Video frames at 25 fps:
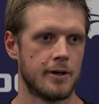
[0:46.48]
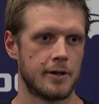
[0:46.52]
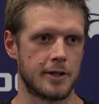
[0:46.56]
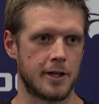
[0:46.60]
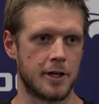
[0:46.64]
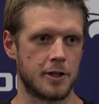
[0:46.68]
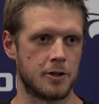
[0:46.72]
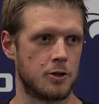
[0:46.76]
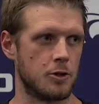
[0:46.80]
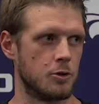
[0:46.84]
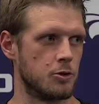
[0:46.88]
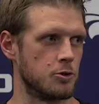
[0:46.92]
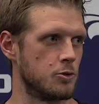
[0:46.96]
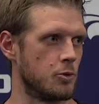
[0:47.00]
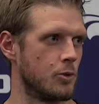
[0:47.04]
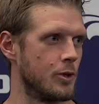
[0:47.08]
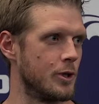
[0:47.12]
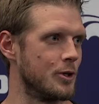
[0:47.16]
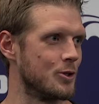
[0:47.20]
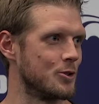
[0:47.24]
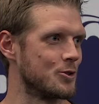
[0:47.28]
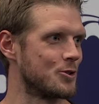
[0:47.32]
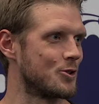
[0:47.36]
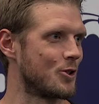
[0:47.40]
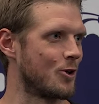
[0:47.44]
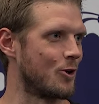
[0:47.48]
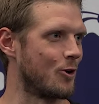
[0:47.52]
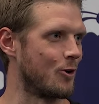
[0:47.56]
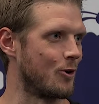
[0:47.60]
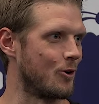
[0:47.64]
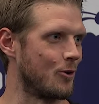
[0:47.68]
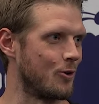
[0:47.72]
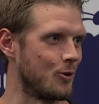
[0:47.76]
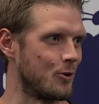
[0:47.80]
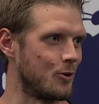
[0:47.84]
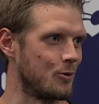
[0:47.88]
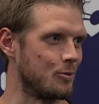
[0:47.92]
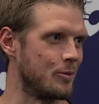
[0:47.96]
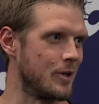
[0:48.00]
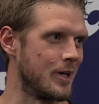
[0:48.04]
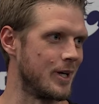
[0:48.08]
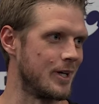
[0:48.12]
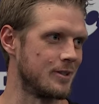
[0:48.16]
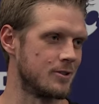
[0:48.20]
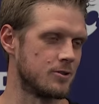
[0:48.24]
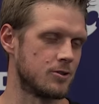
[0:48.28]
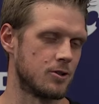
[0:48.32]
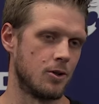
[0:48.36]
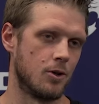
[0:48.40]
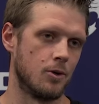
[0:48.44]
get those wheels turning a little
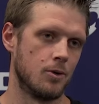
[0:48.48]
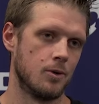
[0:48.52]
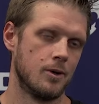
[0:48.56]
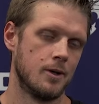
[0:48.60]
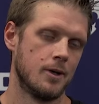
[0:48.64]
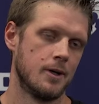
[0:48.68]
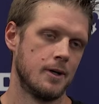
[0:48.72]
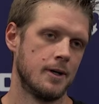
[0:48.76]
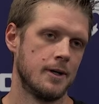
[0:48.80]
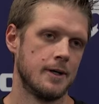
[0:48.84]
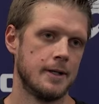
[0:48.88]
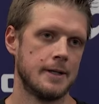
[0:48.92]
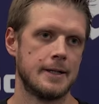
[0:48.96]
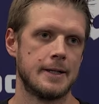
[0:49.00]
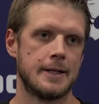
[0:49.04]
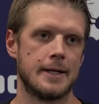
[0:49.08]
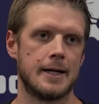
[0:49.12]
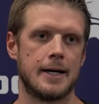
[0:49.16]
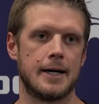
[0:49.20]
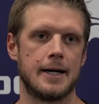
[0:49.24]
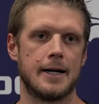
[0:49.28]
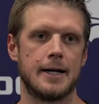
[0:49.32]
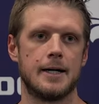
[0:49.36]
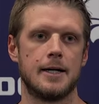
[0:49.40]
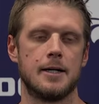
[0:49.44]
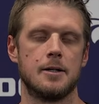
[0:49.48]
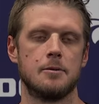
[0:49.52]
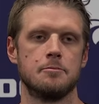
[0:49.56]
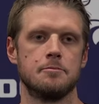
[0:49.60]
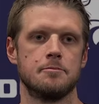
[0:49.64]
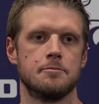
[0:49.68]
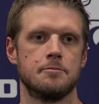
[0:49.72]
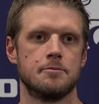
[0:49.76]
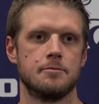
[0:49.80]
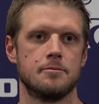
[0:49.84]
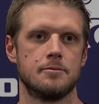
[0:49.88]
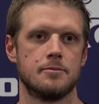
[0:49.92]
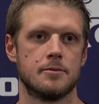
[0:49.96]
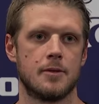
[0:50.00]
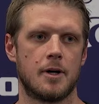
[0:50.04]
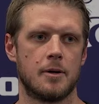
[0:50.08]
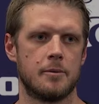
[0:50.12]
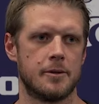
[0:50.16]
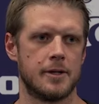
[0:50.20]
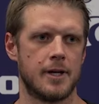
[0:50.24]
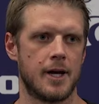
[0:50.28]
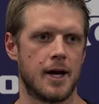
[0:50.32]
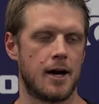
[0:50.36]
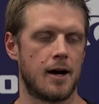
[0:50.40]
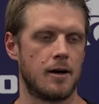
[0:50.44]
bit. So, um, I
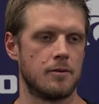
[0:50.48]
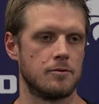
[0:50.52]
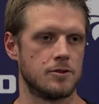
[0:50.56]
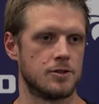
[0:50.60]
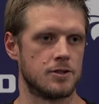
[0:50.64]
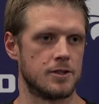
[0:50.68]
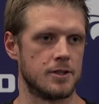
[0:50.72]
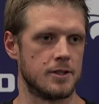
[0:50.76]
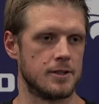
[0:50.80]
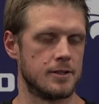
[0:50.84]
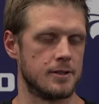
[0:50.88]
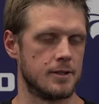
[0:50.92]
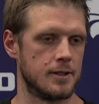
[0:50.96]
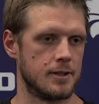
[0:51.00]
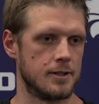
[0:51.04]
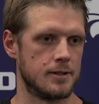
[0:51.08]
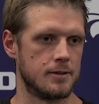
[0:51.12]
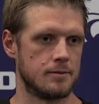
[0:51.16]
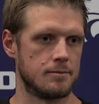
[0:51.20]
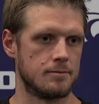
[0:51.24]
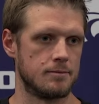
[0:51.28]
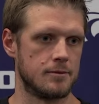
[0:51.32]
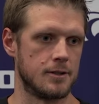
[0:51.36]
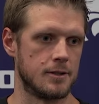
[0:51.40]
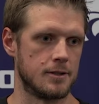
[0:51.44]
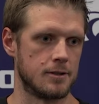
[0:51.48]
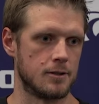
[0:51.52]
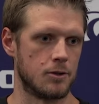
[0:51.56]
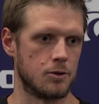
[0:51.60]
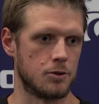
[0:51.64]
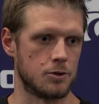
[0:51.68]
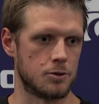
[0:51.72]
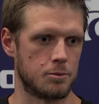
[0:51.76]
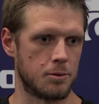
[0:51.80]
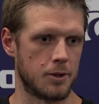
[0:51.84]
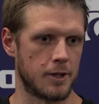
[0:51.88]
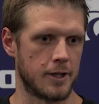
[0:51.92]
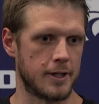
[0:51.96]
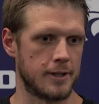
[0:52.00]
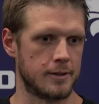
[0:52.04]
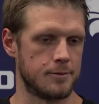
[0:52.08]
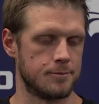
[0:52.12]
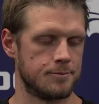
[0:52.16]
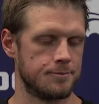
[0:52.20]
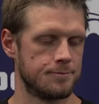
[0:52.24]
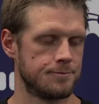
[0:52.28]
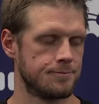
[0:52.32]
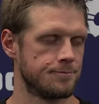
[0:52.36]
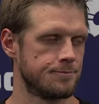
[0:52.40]
mean, yeah, obviously it, it didn't go as planned.